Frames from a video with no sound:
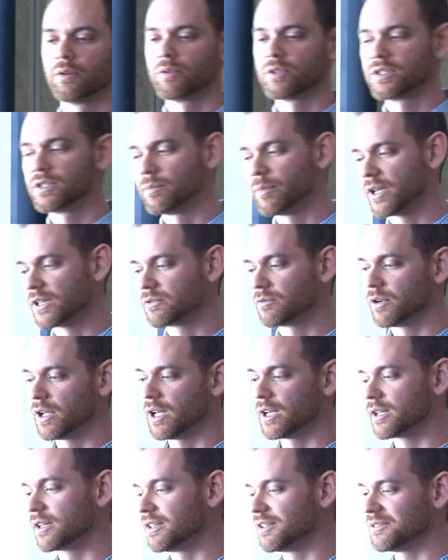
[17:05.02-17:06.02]
what's the best way
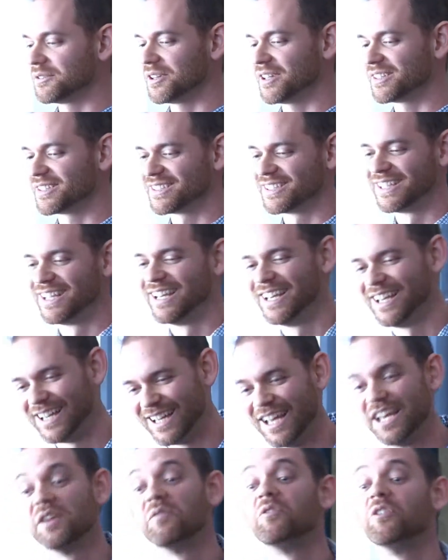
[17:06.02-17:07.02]
I can do this?
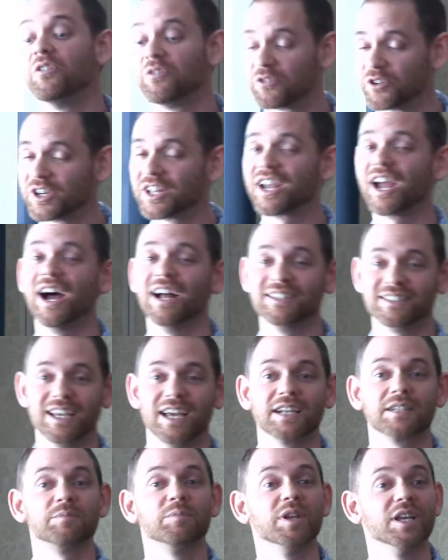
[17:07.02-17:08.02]
Feel free to
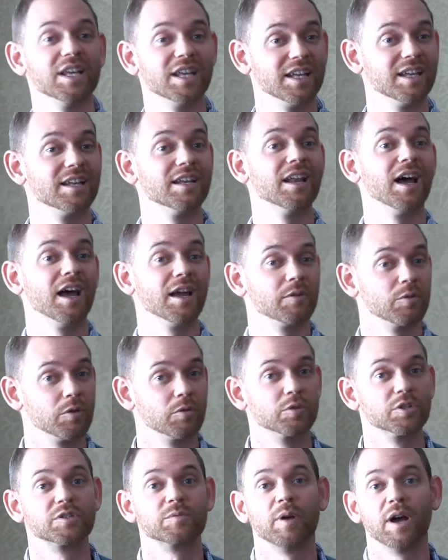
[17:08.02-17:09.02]
contact me and I will
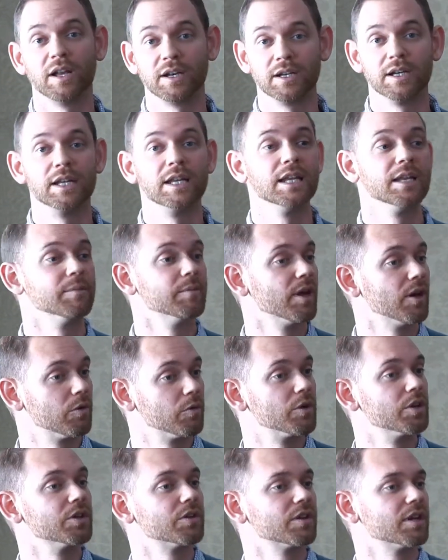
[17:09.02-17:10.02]
respond in an email
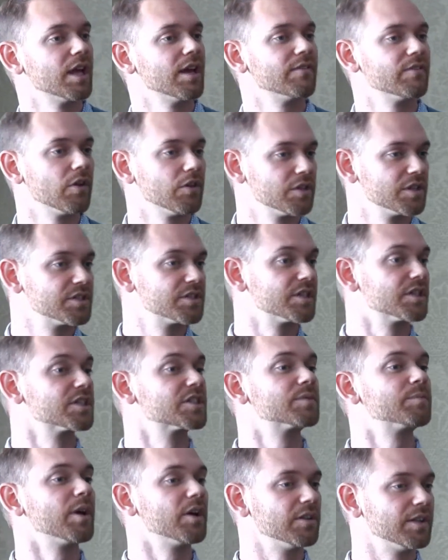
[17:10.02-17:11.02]
where you can have all these things
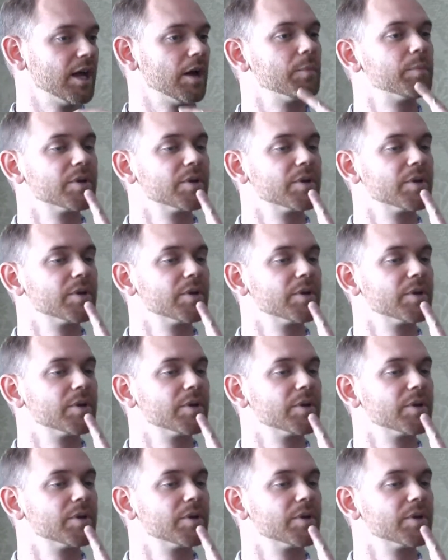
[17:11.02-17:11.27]
spelled out.